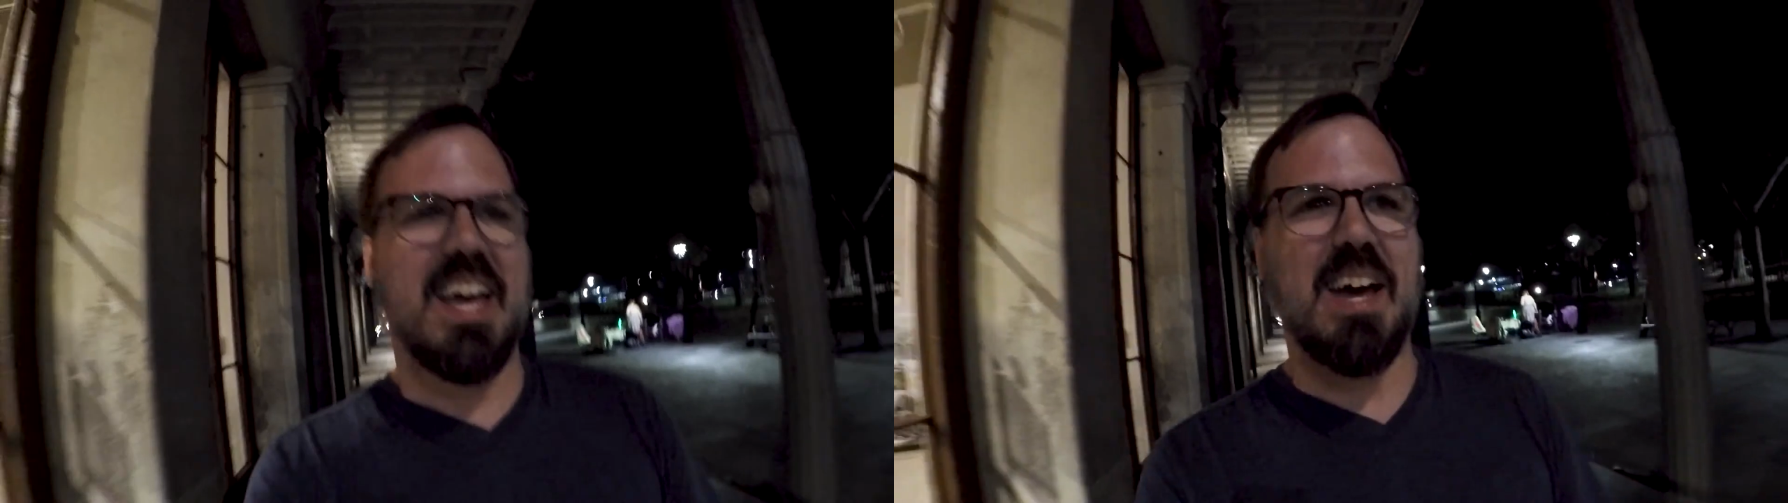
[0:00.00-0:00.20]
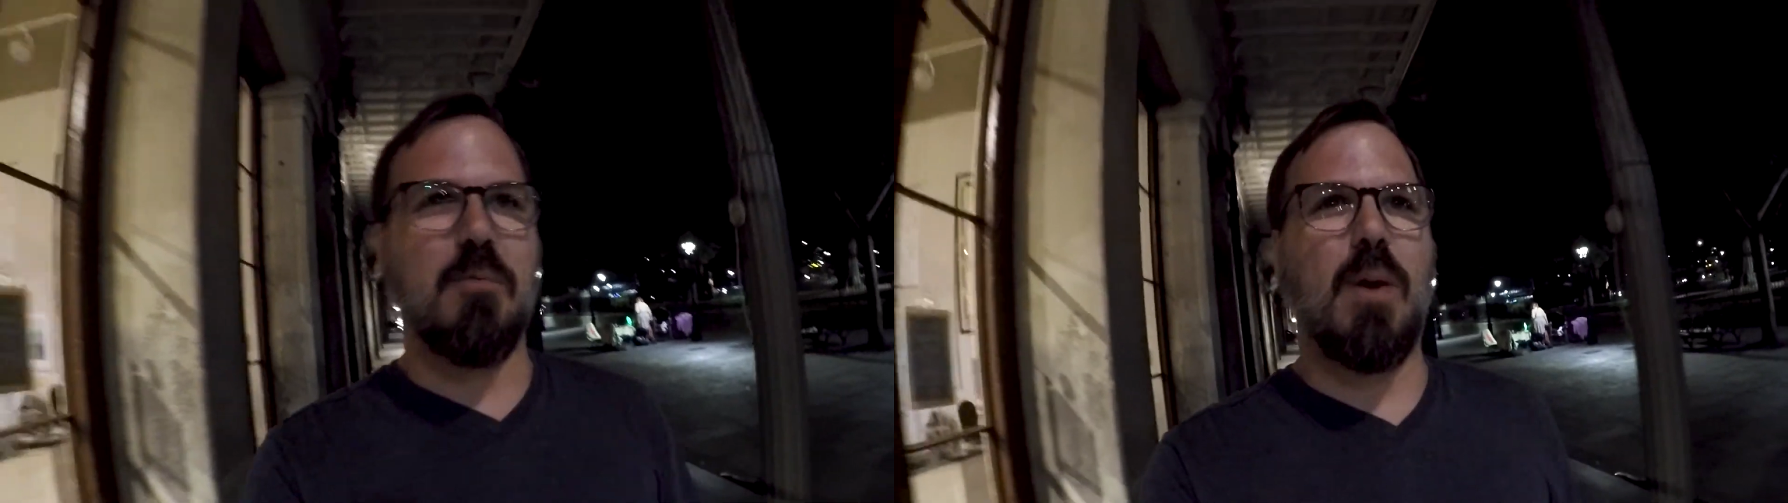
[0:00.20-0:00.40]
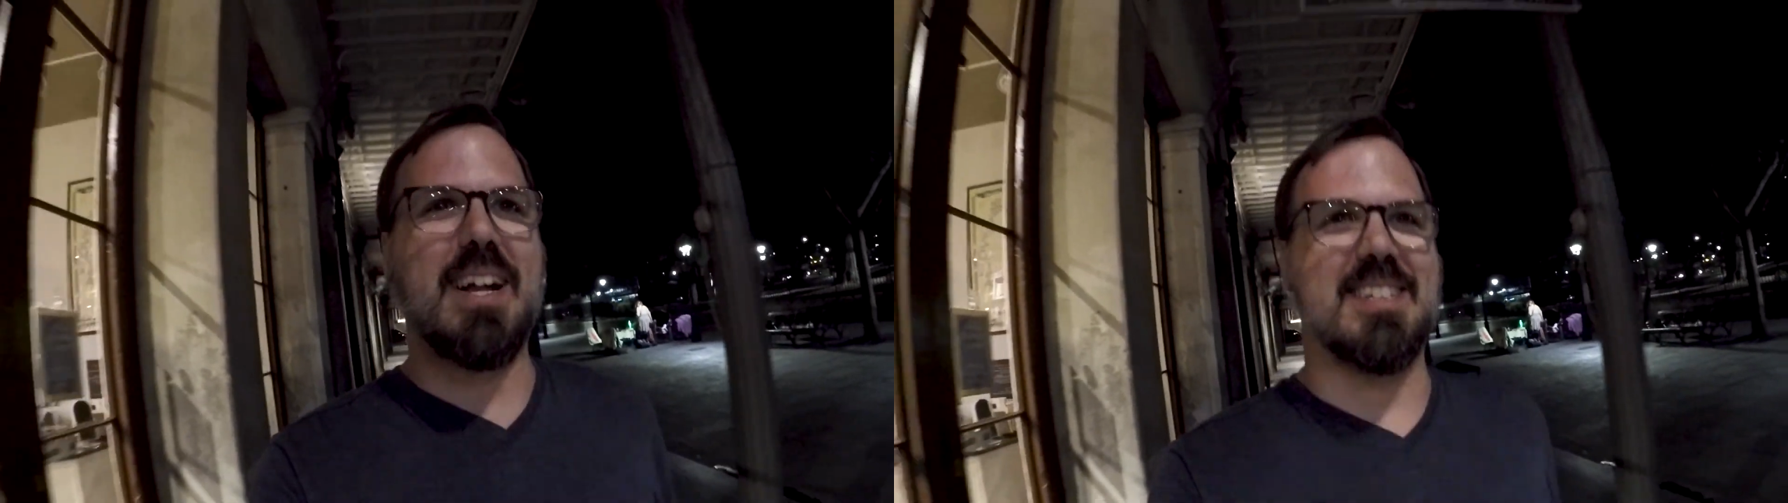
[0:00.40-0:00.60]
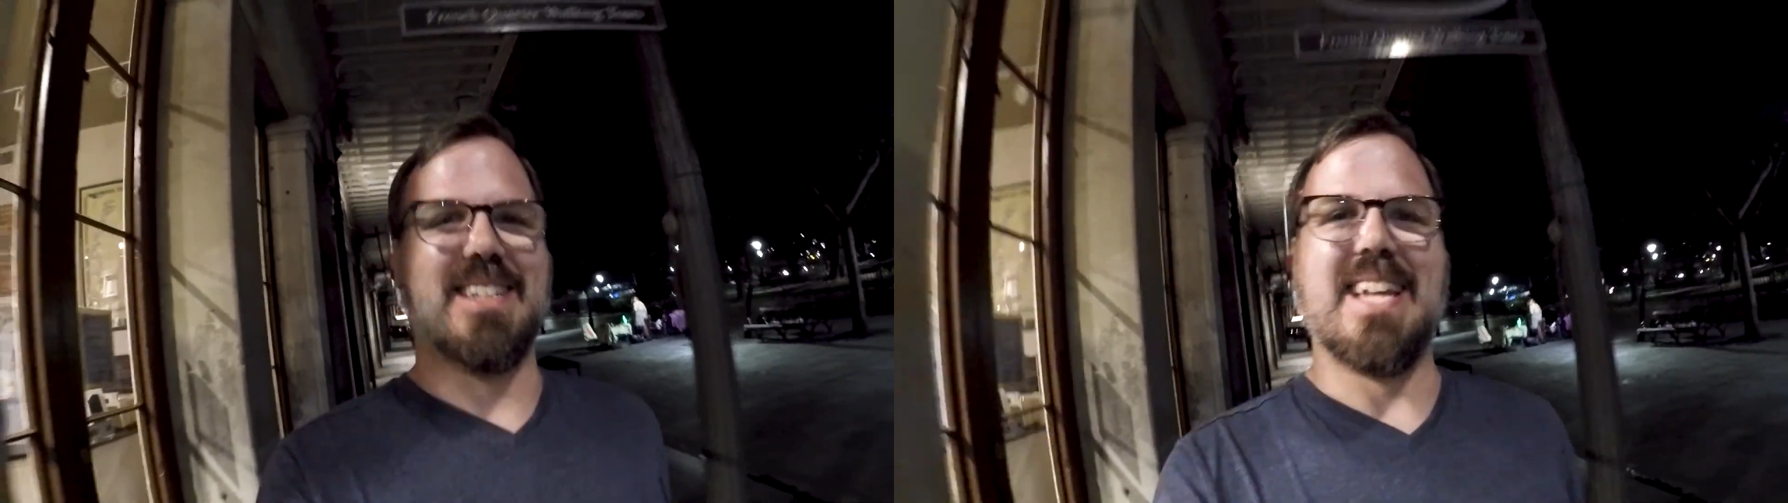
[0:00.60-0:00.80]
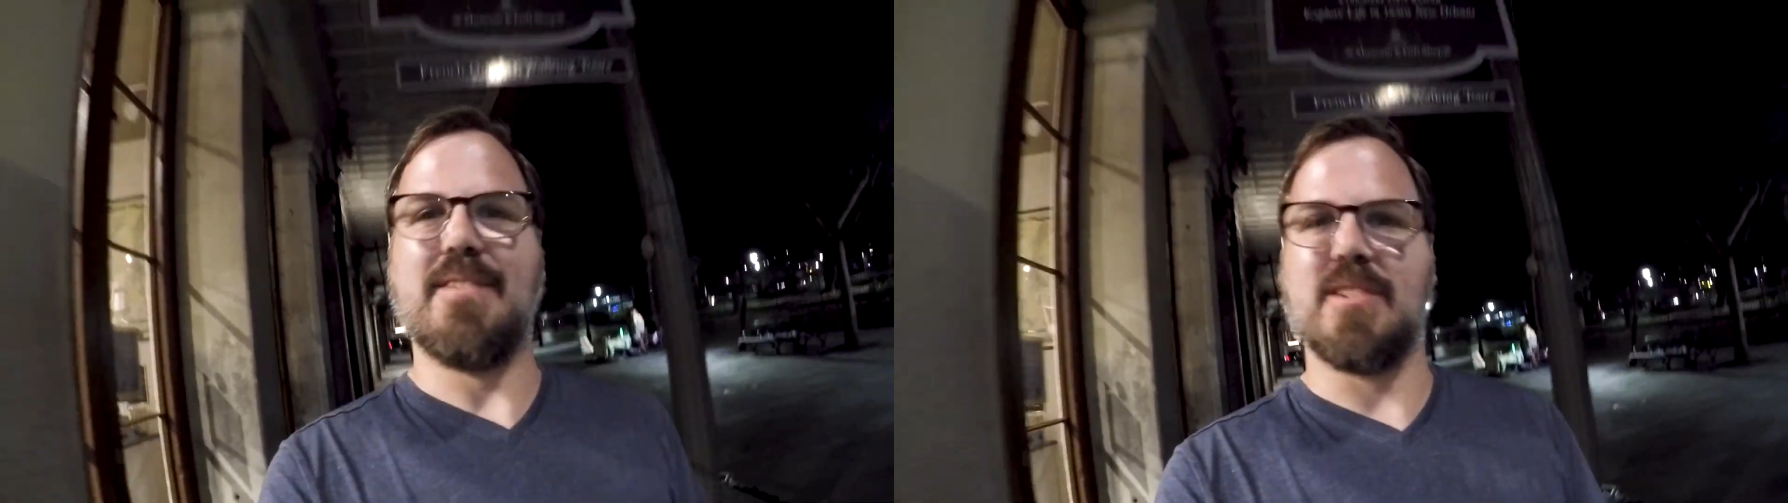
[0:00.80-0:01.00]
and why I
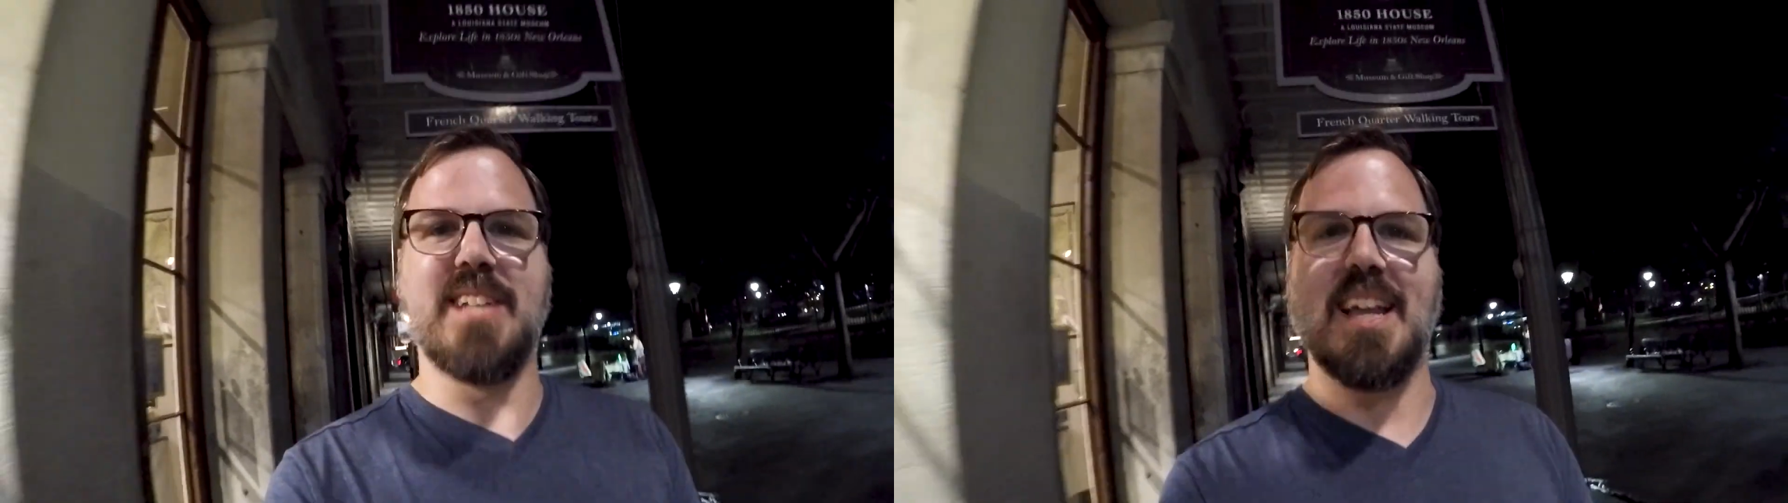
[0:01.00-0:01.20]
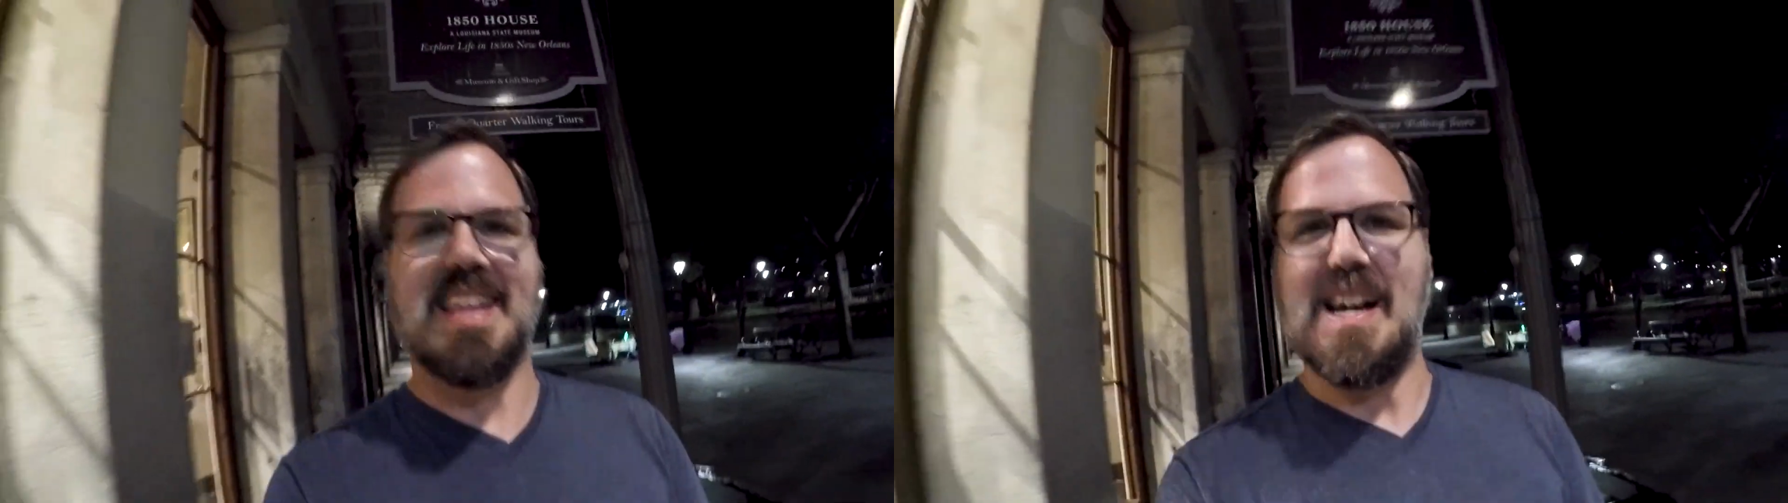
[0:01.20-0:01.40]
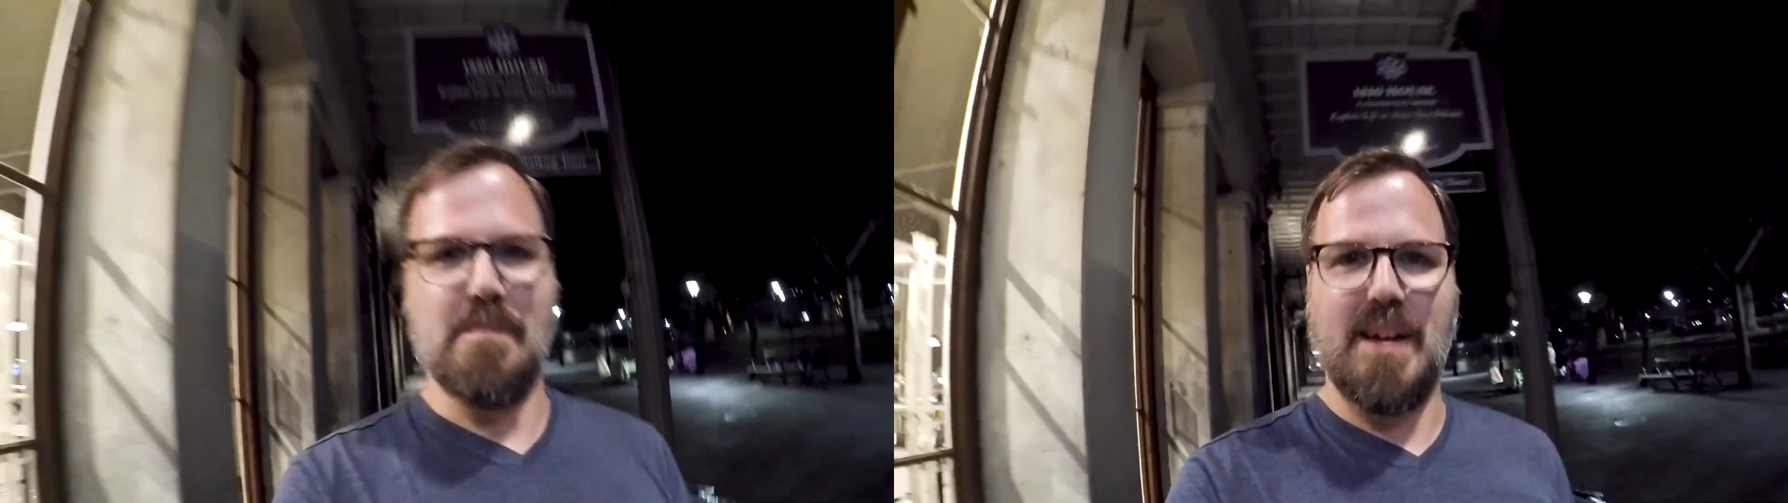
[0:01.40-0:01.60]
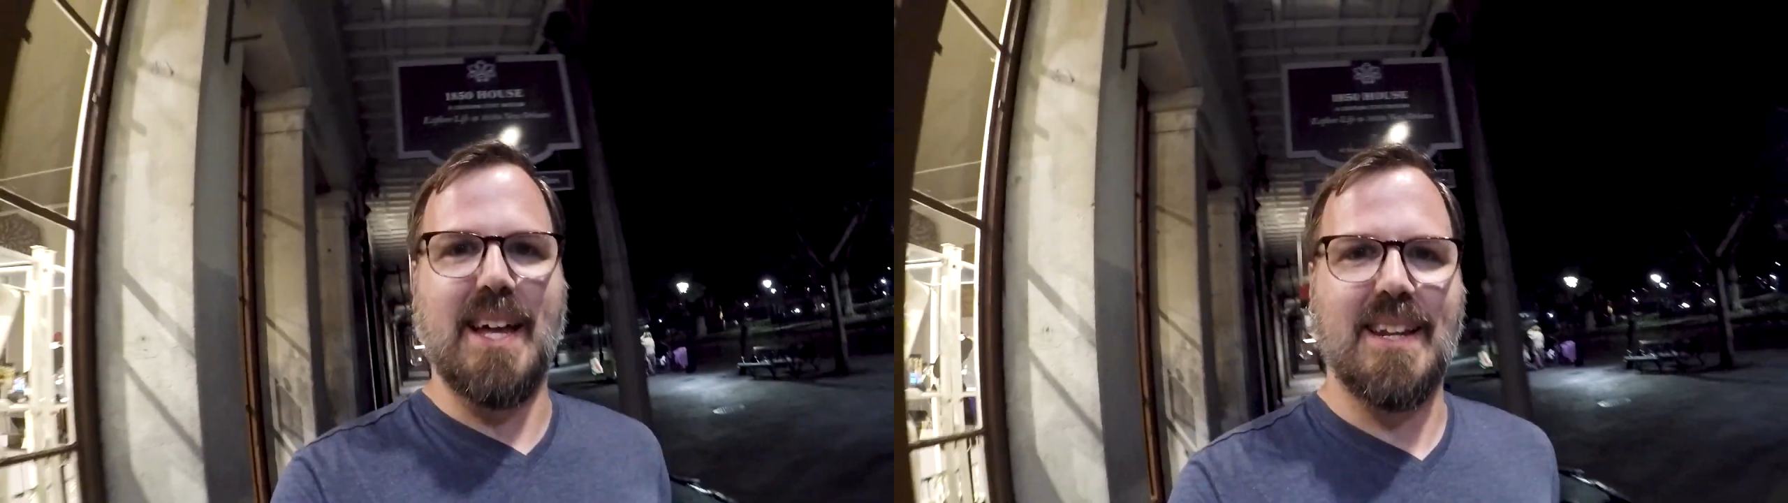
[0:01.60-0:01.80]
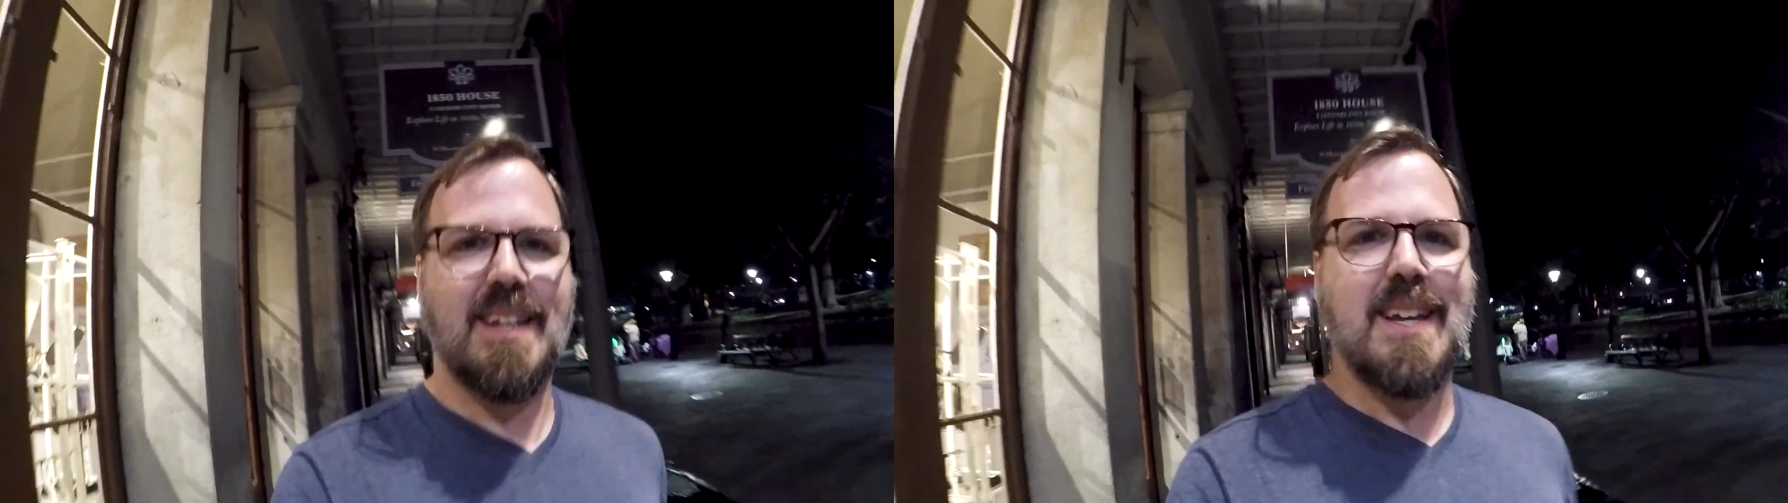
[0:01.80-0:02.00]
should never take that bet.